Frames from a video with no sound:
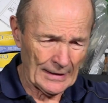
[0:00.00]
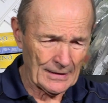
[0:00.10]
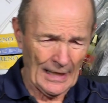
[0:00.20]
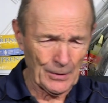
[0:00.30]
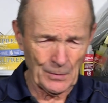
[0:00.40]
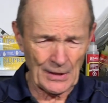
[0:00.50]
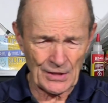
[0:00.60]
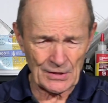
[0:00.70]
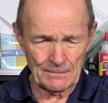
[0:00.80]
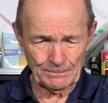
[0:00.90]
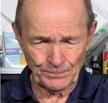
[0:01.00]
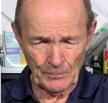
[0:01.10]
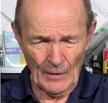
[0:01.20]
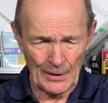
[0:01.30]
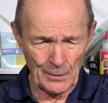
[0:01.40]
Like I don't think it's
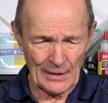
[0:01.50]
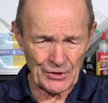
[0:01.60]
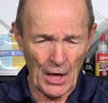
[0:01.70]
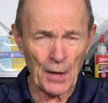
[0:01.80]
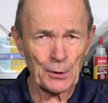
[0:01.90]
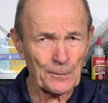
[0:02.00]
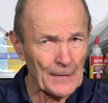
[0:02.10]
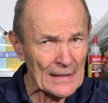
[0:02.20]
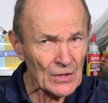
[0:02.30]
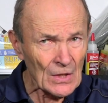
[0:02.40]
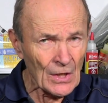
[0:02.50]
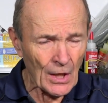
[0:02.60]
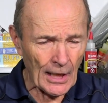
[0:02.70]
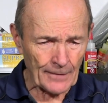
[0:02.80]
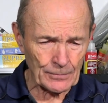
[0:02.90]
I don't think it's 100 feet
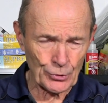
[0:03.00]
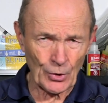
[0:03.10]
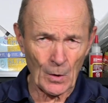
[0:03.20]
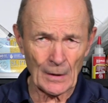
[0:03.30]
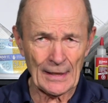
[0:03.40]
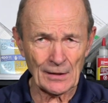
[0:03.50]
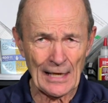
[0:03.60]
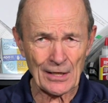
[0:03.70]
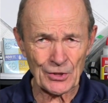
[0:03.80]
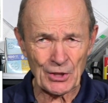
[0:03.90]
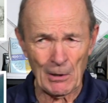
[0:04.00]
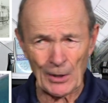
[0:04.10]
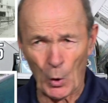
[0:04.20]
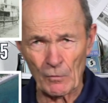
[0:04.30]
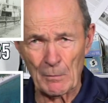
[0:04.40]
off the shore in Lake
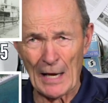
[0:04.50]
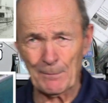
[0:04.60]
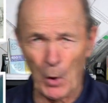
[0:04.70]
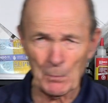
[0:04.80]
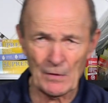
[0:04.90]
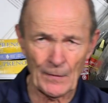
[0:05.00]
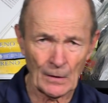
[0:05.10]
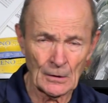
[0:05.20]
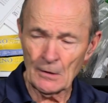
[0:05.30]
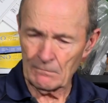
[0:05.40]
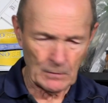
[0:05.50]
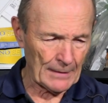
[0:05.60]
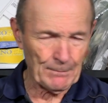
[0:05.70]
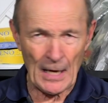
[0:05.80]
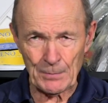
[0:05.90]
Ontario over by Bowmanville
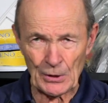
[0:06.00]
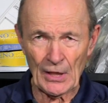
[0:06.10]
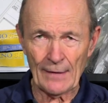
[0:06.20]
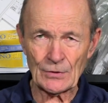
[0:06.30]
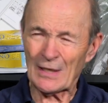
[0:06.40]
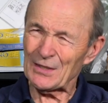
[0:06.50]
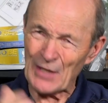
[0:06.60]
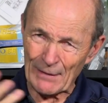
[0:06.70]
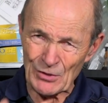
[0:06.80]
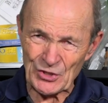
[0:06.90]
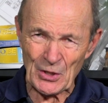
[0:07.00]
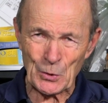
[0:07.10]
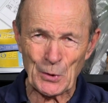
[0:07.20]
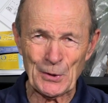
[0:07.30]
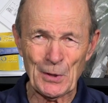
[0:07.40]
very popular dive site, and divers still
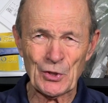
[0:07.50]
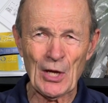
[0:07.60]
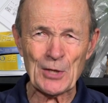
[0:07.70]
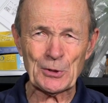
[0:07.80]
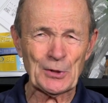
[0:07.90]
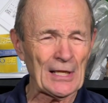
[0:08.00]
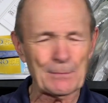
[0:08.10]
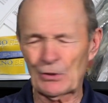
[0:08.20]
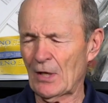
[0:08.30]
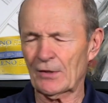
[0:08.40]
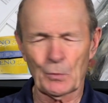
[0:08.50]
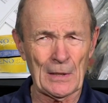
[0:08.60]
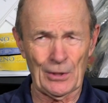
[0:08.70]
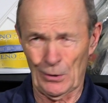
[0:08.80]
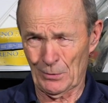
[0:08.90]
go there occasionally today, but not the
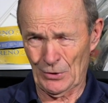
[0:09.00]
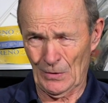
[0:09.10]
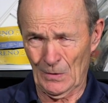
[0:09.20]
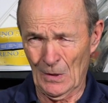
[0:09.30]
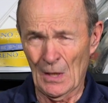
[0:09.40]
way they used to.